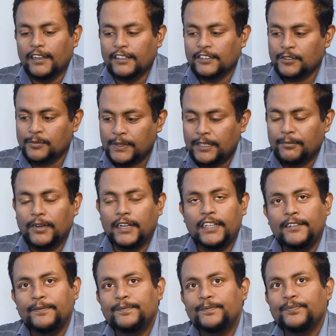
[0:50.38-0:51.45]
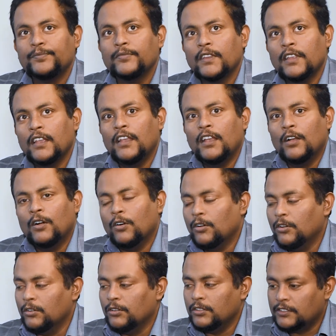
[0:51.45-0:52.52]
spend money,
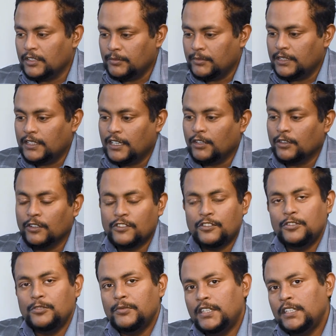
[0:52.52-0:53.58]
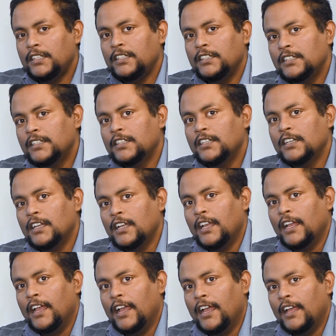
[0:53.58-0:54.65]
or something that costs you money,
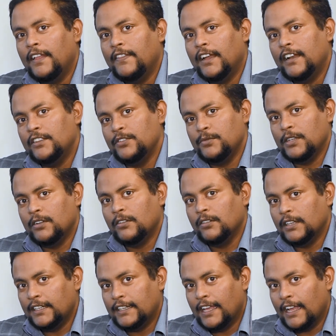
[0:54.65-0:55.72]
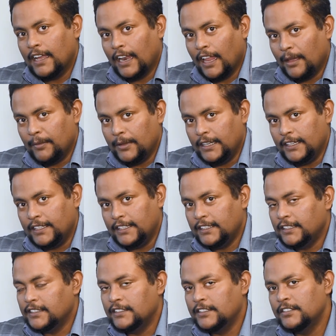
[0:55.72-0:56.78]
and that is we call it liability.
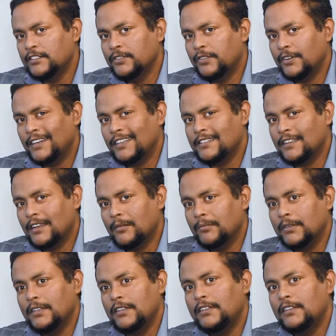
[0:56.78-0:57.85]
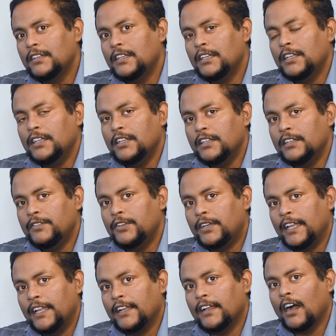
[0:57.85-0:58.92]
So, for example, you
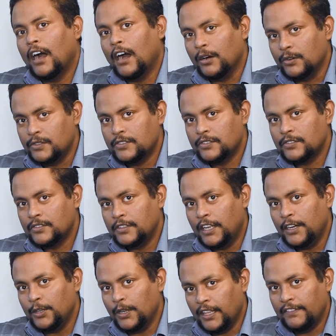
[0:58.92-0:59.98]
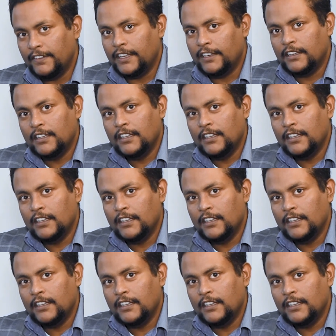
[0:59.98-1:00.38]
take house that you live in,